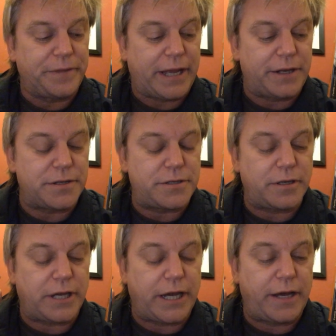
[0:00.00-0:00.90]
And
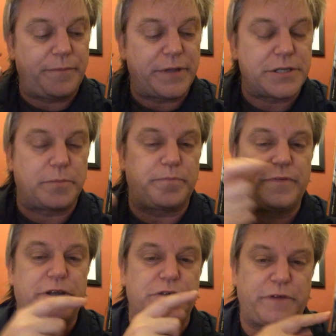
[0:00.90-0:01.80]
there's a
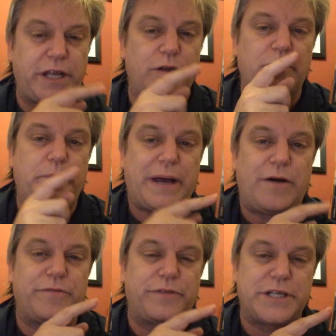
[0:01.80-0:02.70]
video
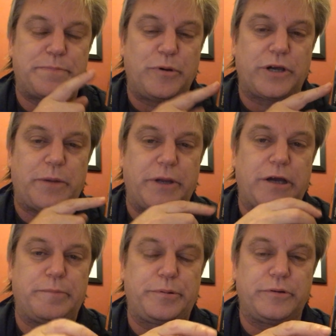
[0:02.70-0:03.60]
about this book
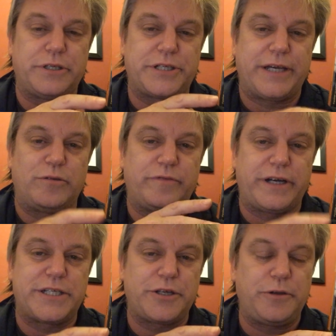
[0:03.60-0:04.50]
coming up on the channel
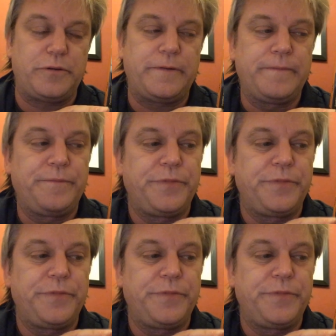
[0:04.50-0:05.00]
very soon.